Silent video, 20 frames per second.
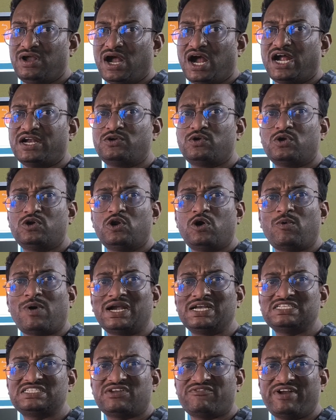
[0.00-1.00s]
I don't know
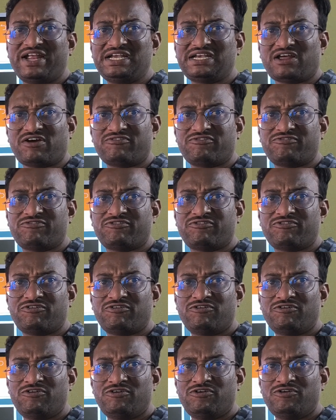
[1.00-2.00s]
what is the weight of
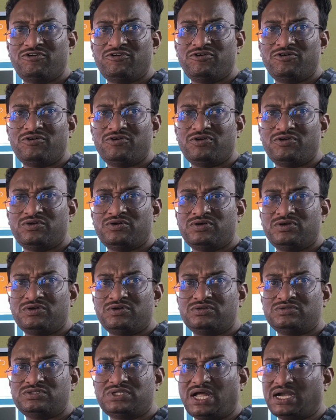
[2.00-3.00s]

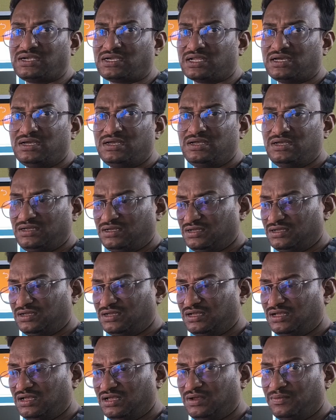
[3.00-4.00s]
that
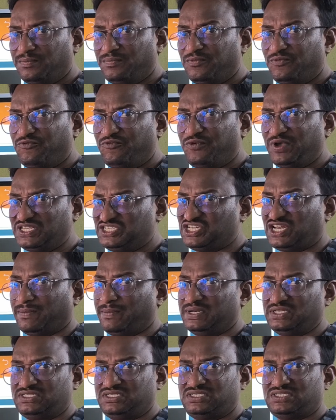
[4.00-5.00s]

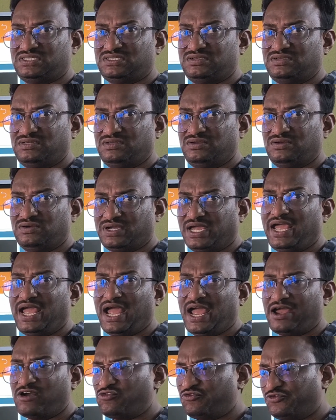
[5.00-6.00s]
vegetables. Okay,
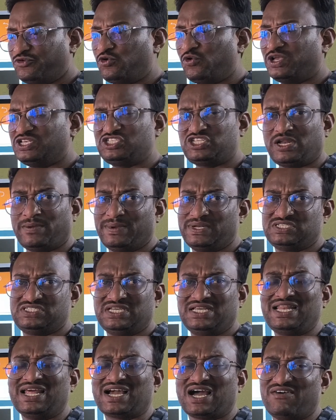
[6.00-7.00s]
I have few vegetables
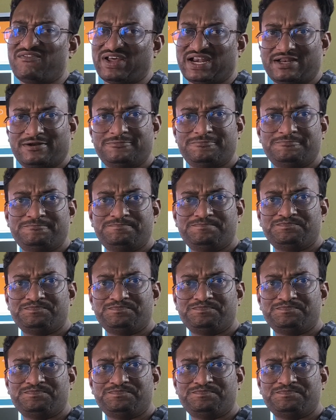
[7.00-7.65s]
in a cover.